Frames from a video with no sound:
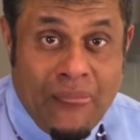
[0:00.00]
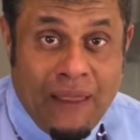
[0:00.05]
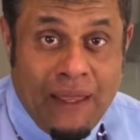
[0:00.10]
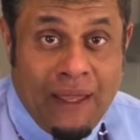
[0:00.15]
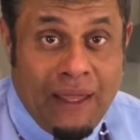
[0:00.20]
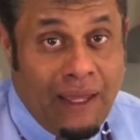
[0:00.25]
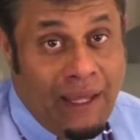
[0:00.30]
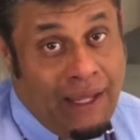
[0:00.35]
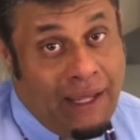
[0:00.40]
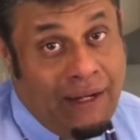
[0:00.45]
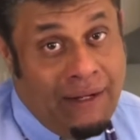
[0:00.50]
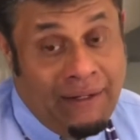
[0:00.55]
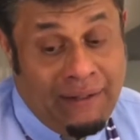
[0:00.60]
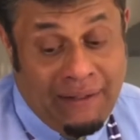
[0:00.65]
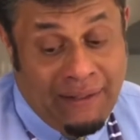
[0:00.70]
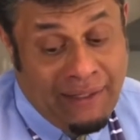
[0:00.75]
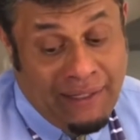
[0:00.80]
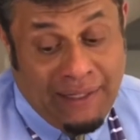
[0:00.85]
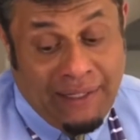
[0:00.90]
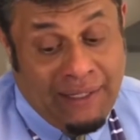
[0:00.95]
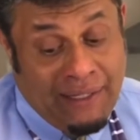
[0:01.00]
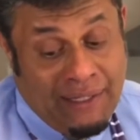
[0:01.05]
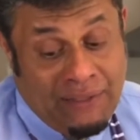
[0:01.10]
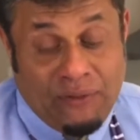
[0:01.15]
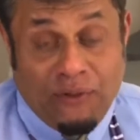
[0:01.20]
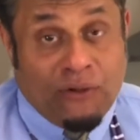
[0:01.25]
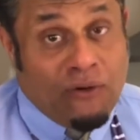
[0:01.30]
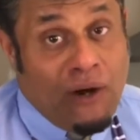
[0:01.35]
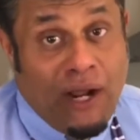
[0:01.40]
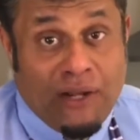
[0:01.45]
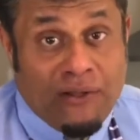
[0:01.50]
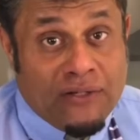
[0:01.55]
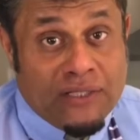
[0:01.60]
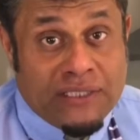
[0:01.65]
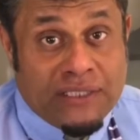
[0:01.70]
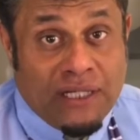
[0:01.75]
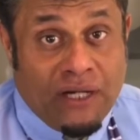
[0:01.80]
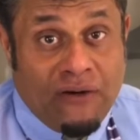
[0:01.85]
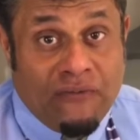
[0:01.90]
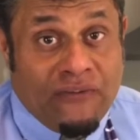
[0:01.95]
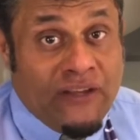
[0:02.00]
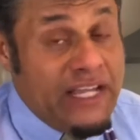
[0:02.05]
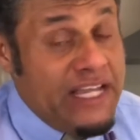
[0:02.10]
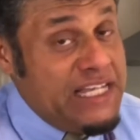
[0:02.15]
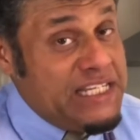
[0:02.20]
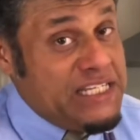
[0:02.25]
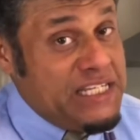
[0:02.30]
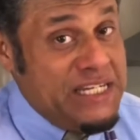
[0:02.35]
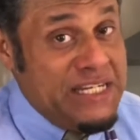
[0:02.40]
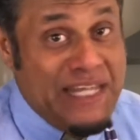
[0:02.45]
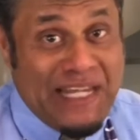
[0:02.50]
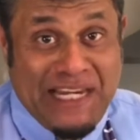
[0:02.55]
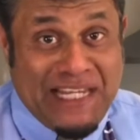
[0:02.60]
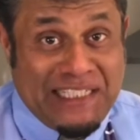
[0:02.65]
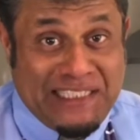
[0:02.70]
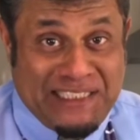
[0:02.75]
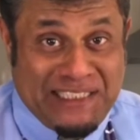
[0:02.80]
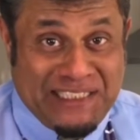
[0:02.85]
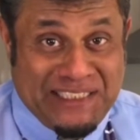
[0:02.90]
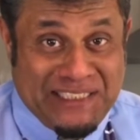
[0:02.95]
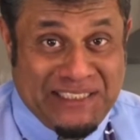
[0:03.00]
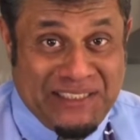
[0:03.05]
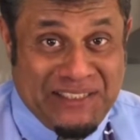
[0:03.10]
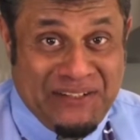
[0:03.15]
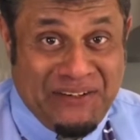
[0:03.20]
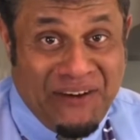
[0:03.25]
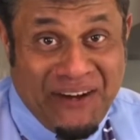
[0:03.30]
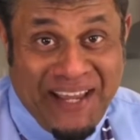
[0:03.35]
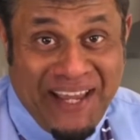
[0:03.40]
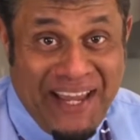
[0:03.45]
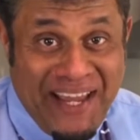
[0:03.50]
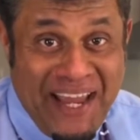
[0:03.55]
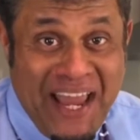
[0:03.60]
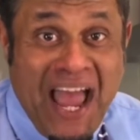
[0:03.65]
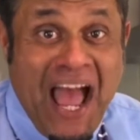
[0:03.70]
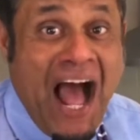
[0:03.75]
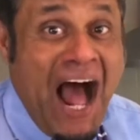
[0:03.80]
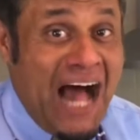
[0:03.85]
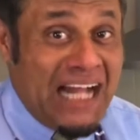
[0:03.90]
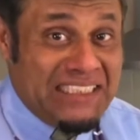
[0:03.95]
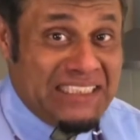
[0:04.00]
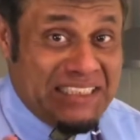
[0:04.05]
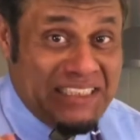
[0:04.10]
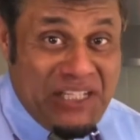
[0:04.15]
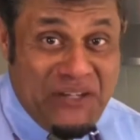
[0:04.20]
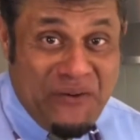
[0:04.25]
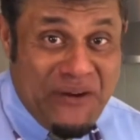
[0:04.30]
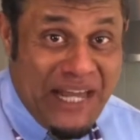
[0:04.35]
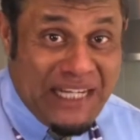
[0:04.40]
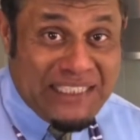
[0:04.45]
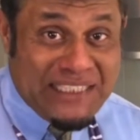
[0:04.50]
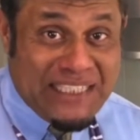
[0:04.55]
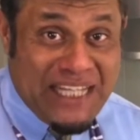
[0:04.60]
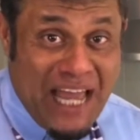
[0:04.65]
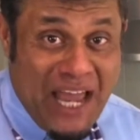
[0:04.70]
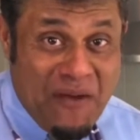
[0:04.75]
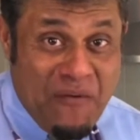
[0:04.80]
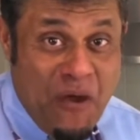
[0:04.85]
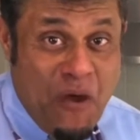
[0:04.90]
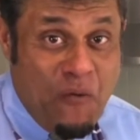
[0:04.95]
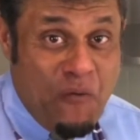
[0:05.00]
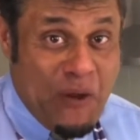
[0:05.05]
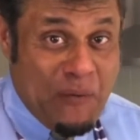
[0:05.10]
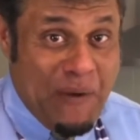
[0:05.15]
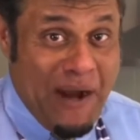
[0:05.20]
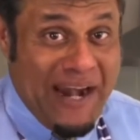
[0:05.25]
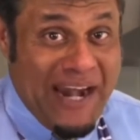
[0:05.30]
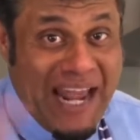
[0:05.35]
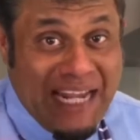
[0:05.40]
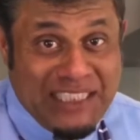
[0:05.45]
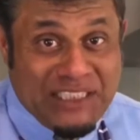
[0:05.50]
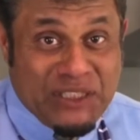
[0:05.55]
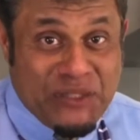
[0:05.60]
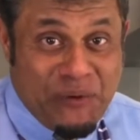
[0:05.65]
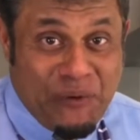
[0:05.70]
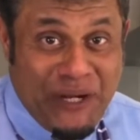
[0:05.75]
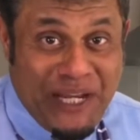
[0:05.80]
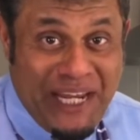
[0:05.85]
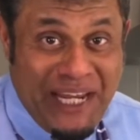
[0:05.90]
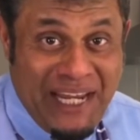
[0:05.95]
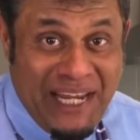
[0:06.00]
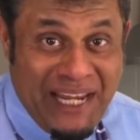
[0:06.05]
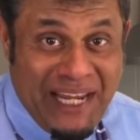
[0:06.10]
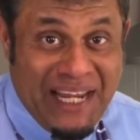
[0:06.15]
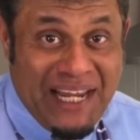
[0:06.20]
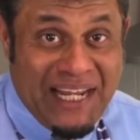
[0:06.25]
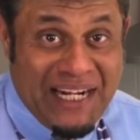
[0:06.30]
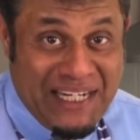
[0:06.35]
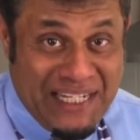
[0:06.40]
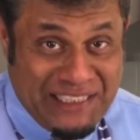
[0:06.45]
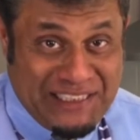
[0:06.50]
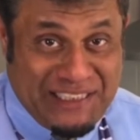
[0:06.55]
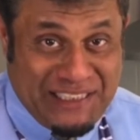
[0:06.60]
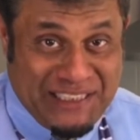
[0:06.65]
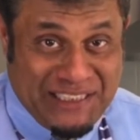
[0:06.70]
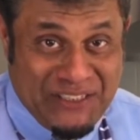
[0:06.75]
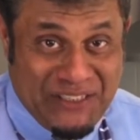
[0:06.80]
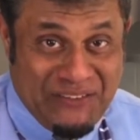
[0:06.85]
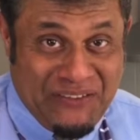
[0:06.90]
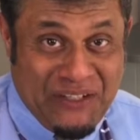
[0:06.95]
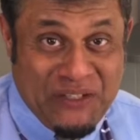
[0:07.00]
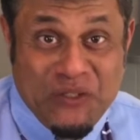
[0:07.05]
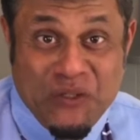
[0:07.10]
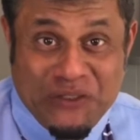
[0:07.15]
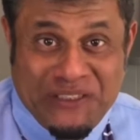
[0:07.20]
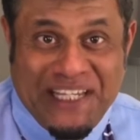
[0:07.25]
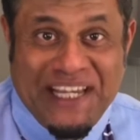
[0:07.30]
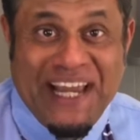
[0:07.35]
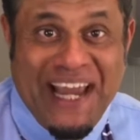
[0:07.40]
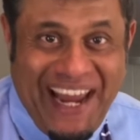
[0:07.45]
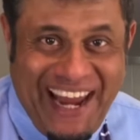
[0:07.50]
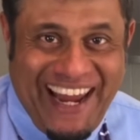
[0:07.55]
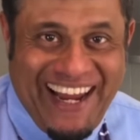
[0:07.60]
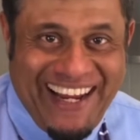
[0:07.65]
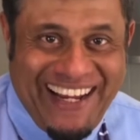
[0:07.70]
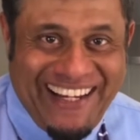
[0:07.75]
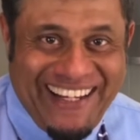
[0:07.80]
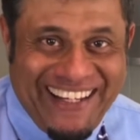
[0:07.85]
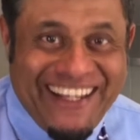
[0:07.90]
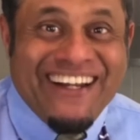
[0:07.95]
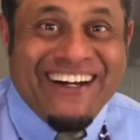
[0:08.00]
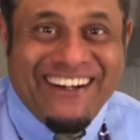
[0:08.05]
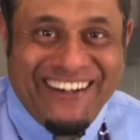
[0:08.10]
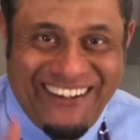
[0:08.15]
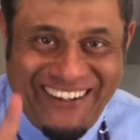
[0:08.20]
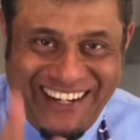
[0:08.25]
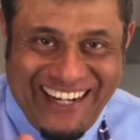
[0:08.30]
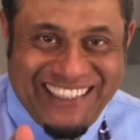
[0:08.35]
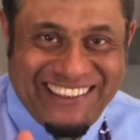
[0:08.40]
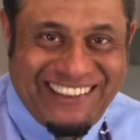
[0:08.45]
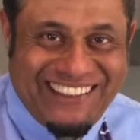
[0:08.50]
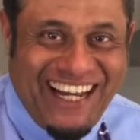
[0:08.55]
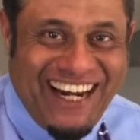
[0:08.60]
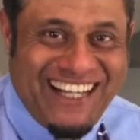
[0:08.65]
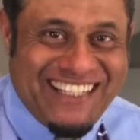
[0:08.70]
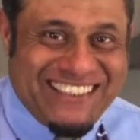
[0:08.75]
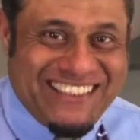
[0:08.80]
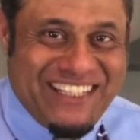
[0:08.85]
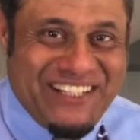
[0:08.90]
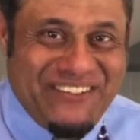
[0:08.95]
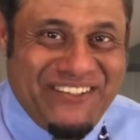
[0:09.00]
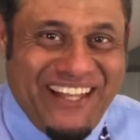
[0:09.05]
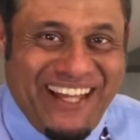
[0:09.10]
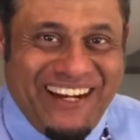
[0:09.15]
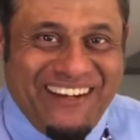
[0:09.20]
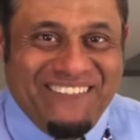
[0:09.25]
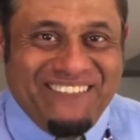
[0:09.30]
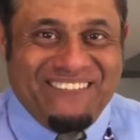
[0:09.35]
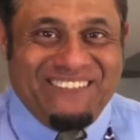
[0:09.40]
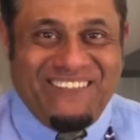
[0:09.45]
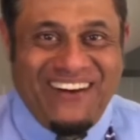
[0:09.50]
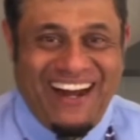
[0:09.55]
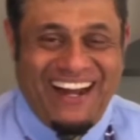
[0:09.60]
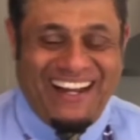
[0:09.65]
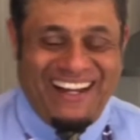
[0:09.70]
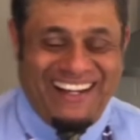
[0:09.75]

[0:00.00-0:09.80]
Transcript: and you try it yourself. It's delicious. Okay. I'll see you next time with my next 3 dishes using egg. Okay. Inshallah. See you then. Bye.